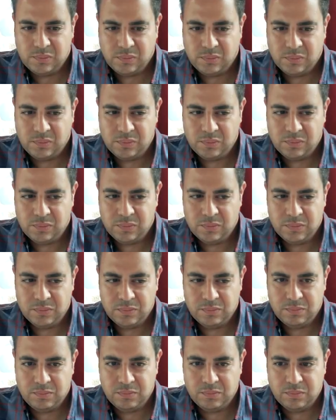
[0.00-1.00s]

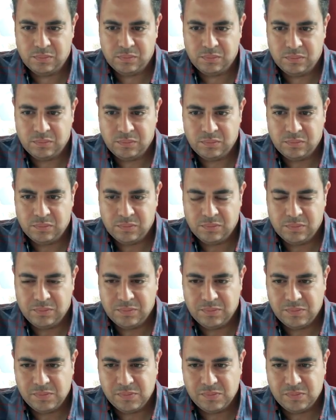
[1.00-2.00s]

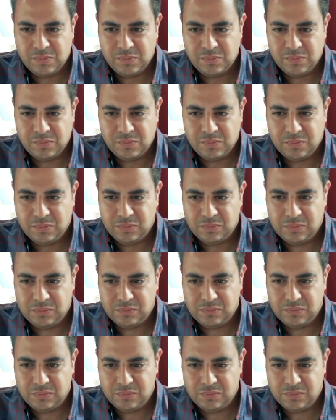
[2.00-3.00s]

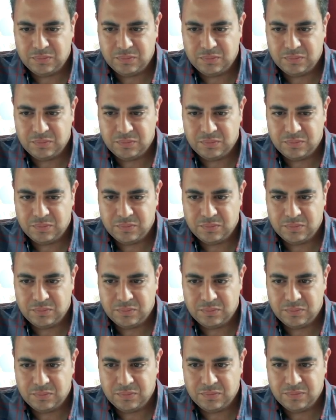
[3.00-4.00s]

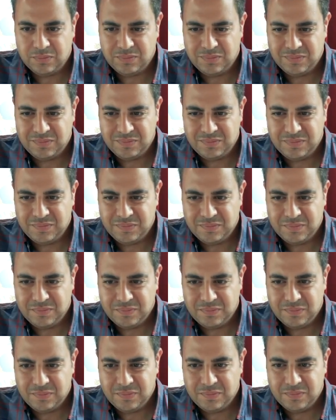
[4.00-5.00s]

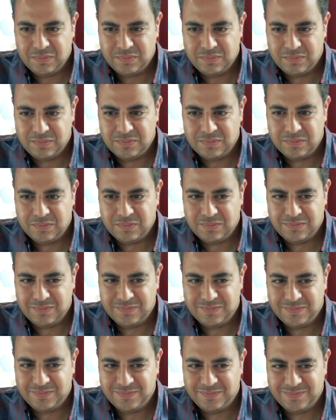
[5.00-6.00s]

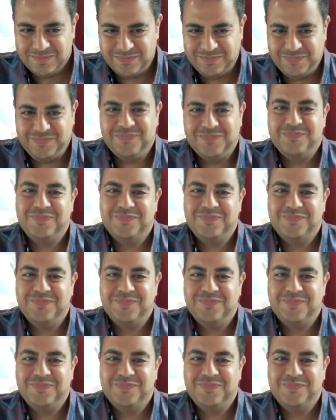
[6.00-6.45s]
This person isn't speaking.